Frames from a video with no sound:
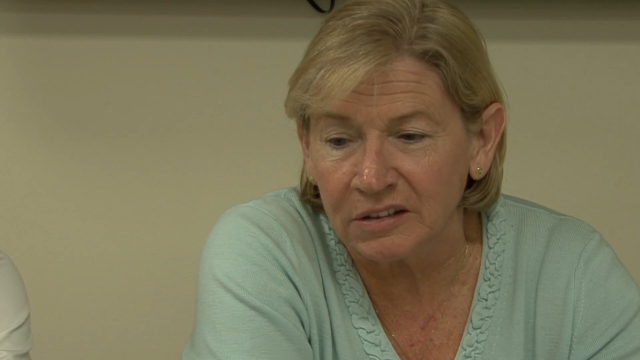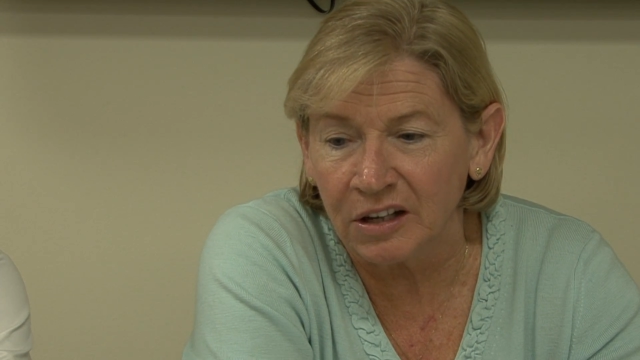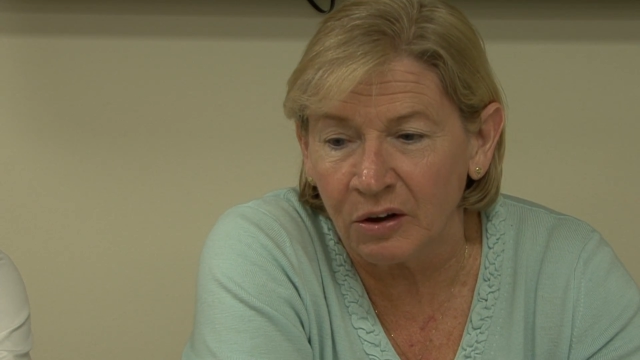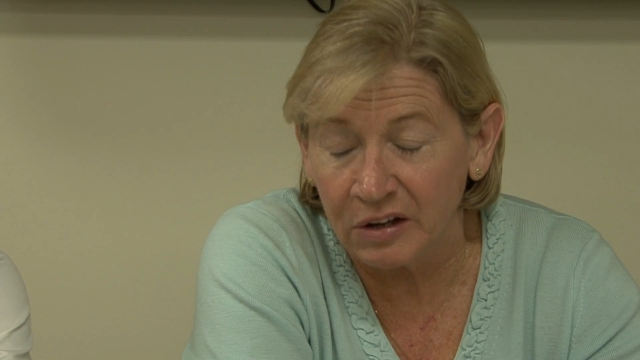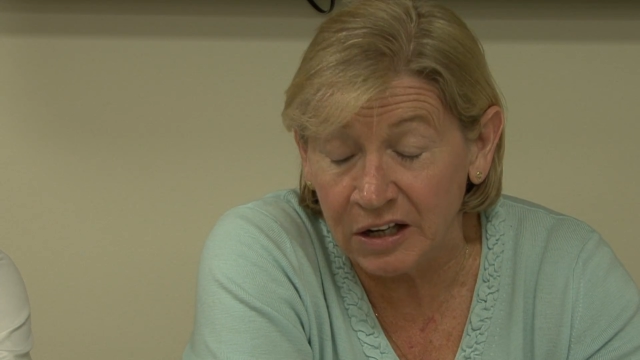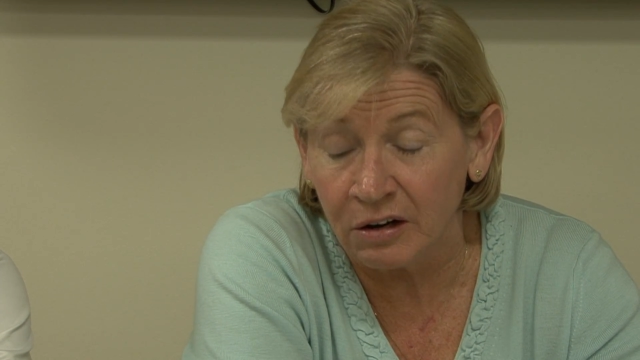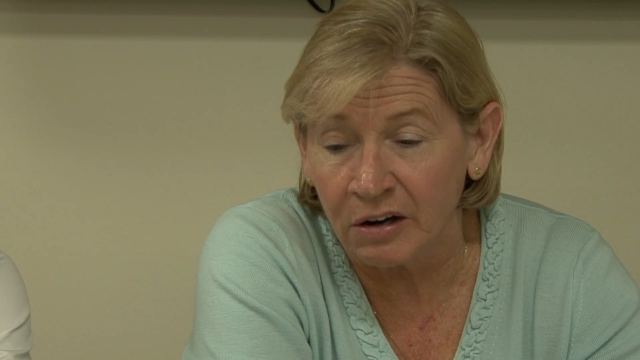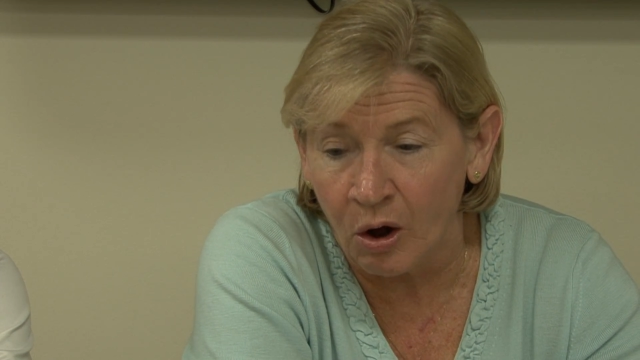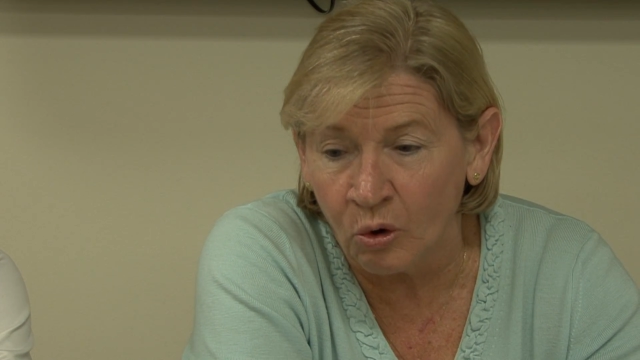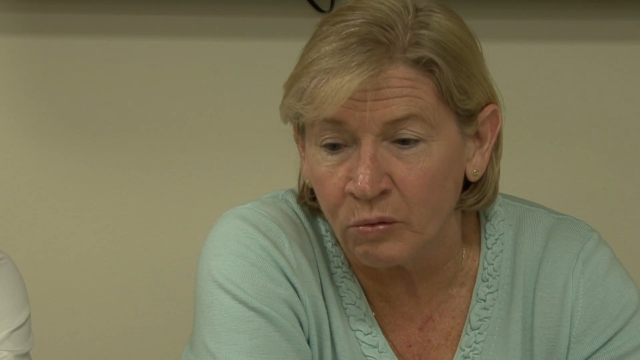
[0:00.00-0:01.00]
you know,
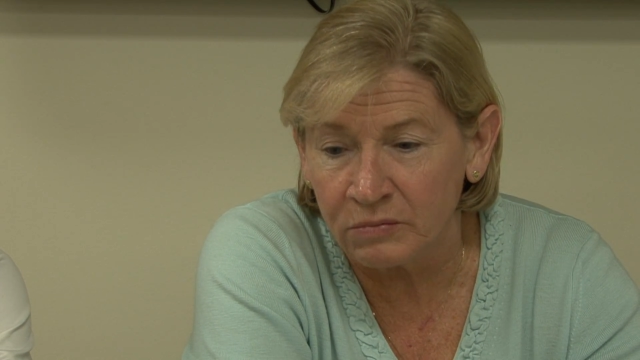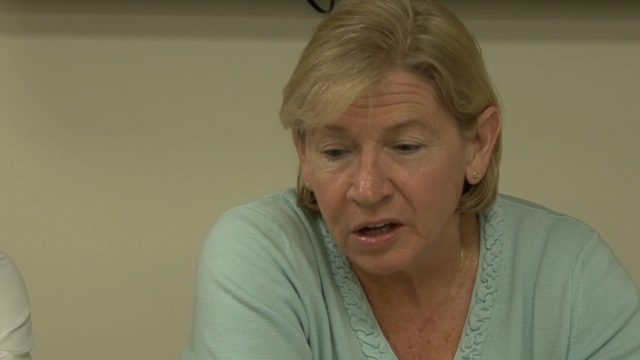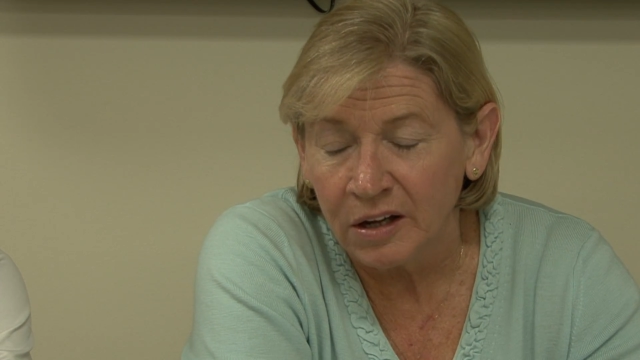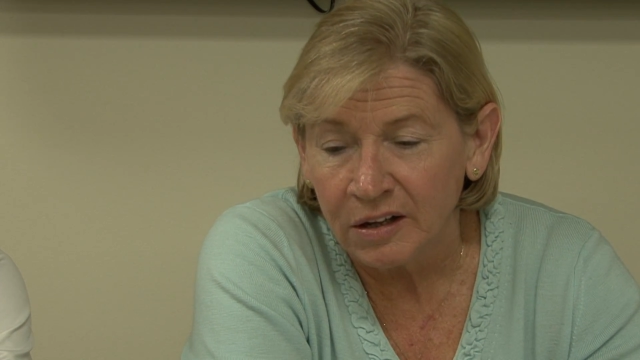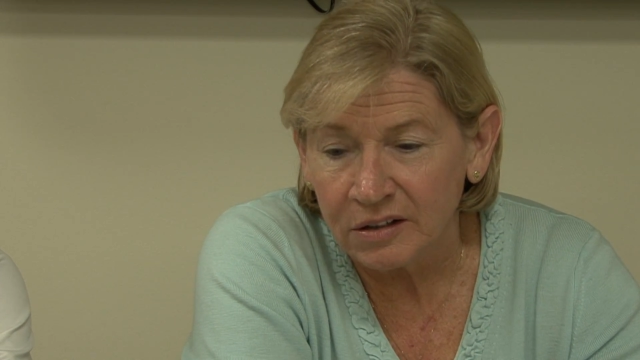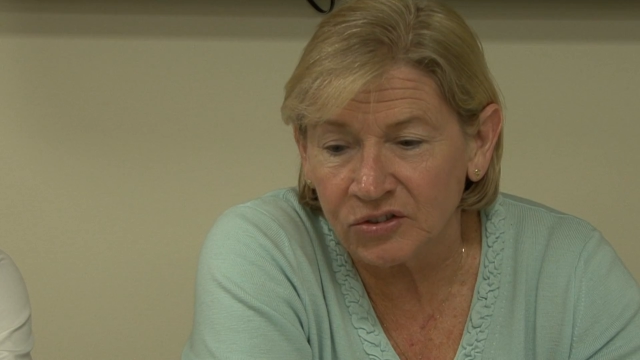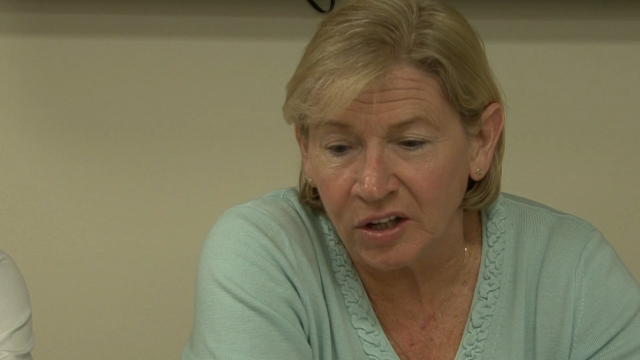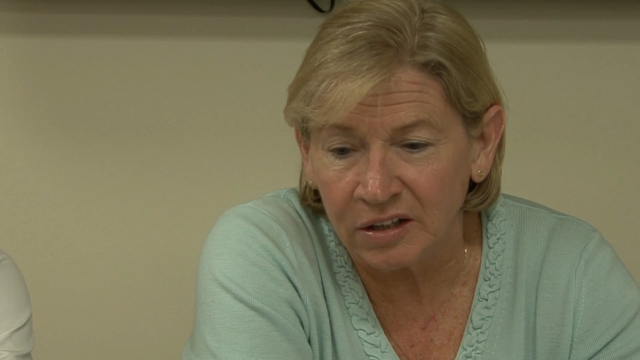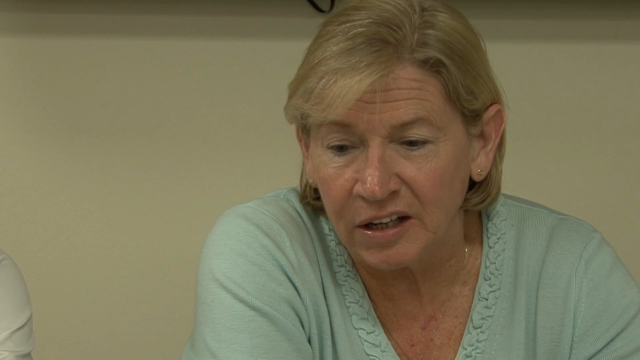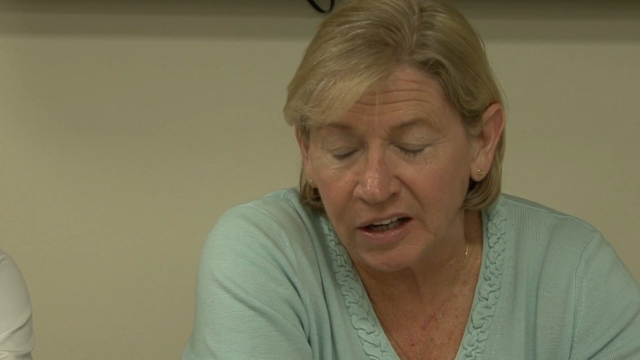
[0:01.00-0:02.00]
here at home
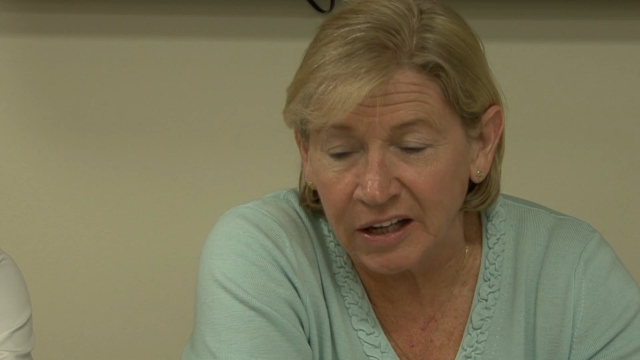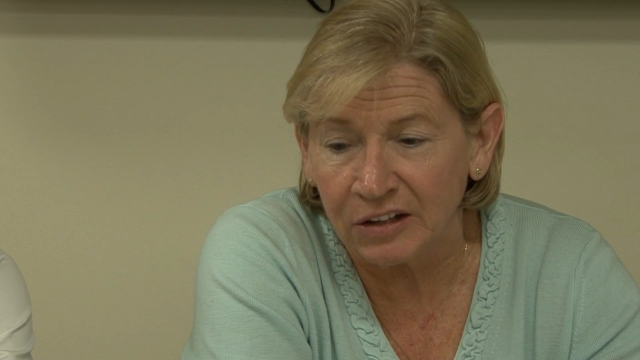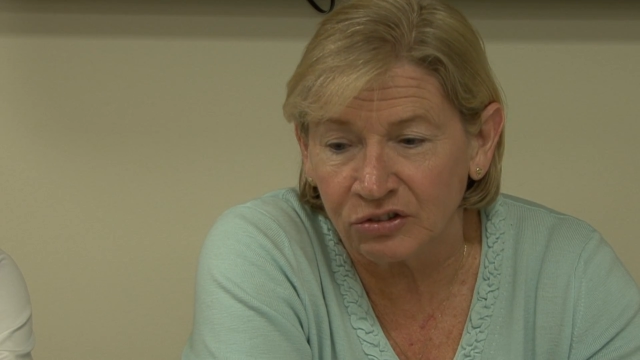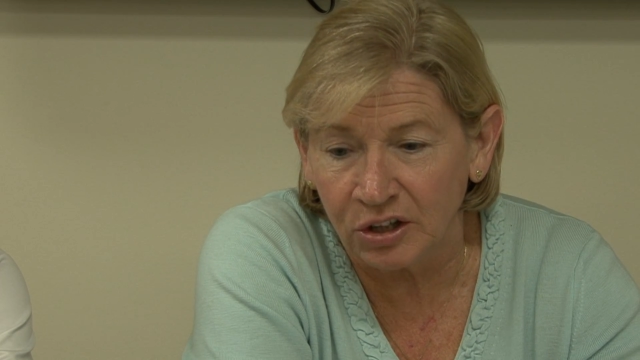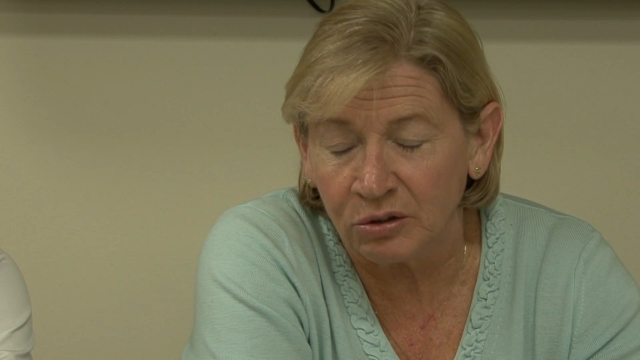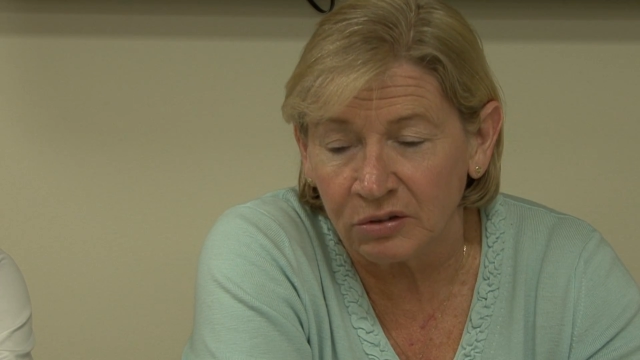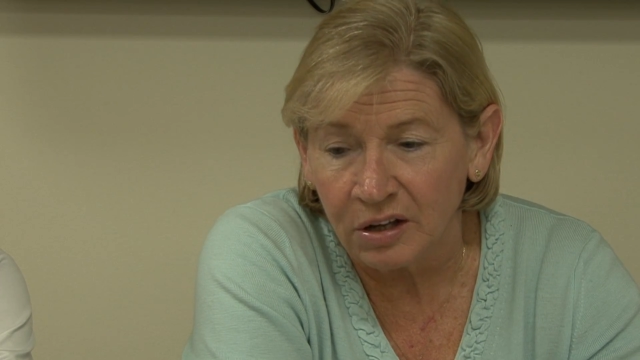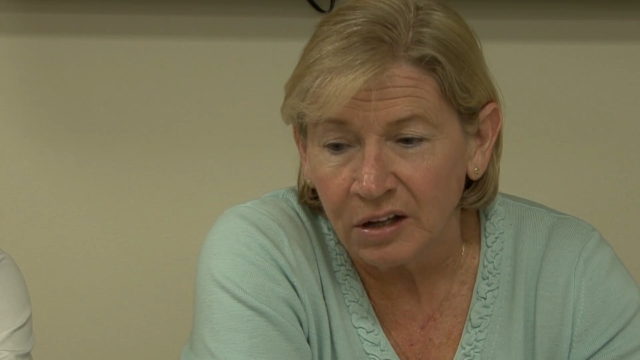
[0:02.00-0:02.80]
Sunday against Duke.